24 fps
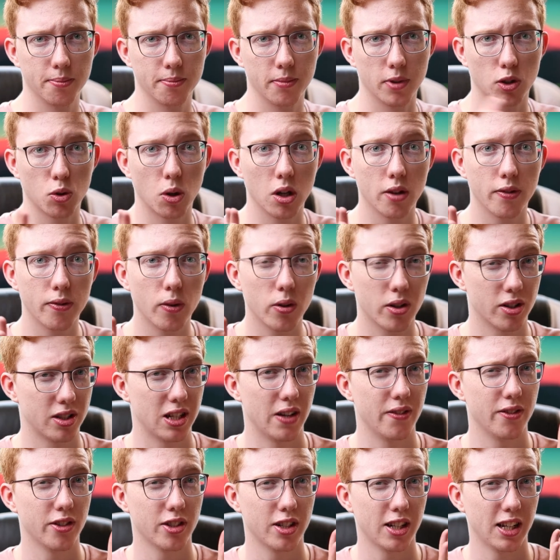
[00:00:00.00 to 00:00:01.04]
And
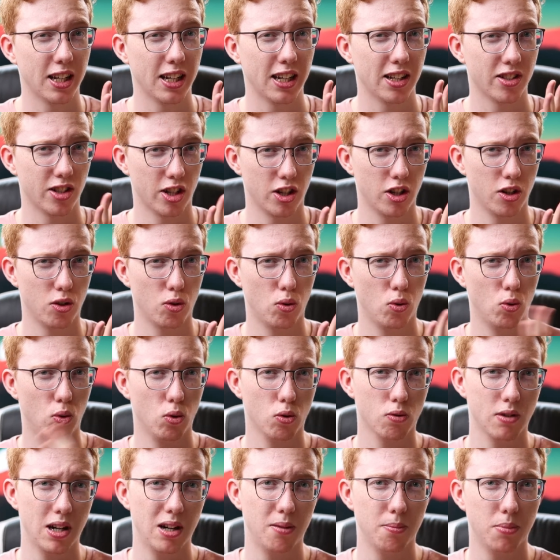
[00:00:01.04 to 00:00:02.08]
24-70 is a good
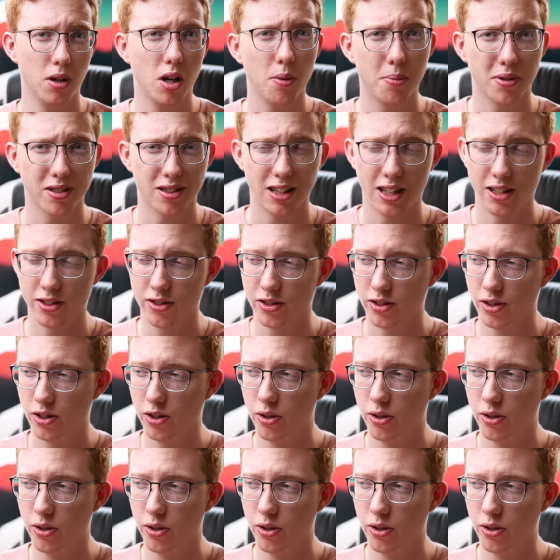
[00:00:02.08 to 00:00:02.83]
all-round purpose lens.